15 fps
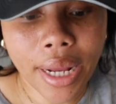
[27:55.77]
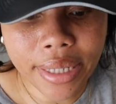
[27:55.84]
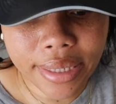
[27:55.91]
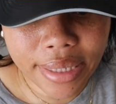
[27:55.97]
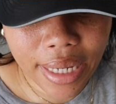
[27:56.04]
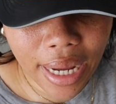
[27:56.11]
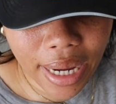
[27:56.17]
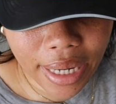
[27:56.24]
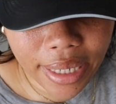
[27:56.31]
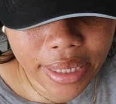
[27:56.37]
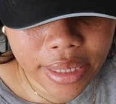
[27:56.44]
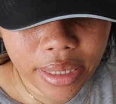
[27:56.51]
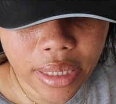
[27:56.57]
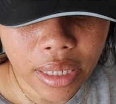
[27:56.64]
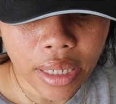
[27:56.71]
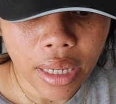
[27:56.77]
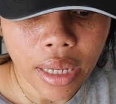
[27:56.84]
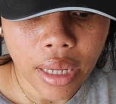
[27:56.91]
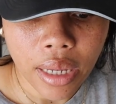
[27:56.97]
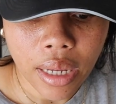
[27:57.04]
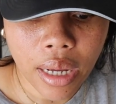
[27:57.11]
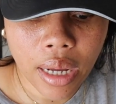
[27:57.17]
at 9,
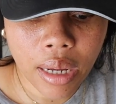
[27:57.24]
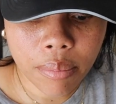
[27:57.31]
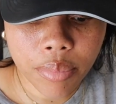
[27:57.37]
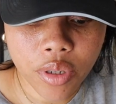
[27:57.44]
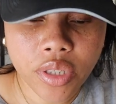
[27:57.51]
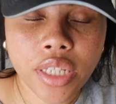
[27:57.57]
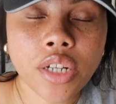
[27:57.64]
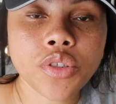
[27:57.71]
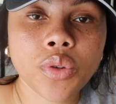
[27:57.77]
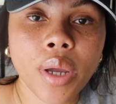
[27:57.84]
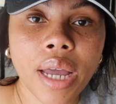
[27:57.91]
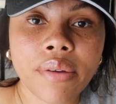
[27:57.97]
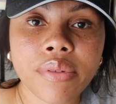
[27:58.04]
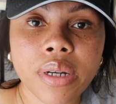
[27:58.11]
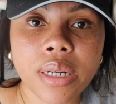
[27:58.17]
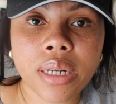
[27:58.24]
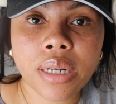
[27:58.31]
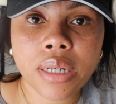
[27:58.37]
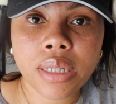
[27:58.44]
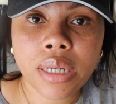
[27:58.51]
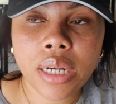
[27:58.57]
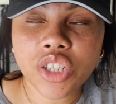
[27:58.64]
because I do have
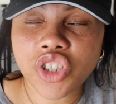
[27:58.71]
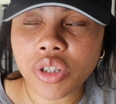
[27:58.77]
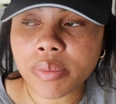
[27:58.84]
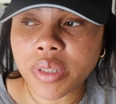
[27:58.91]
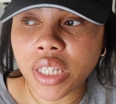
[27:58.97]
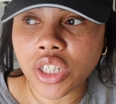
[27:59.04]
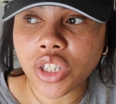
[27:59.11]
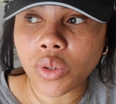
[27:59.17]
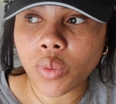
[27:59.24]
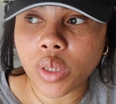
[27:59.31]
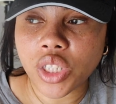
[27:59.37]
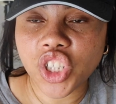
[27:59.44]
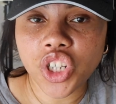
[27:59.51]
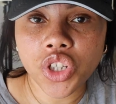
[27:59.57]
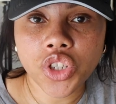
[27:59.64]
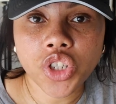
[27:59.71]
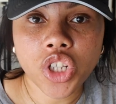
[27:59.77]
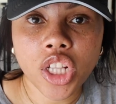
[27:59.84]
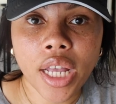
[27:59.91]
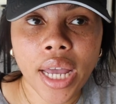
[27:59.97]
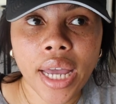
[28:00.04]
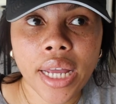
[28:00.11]
a gym session with
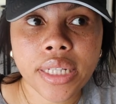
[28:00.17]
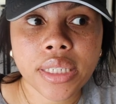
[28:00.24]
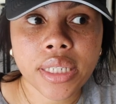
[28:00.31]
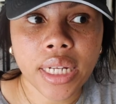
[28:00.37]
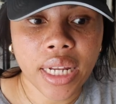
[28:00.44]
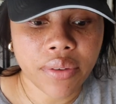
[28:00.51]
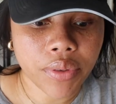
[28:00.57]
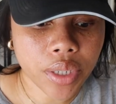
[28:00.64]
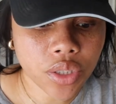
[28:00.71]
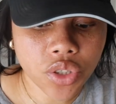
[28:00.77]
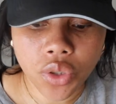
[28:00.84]
Churchill at 11.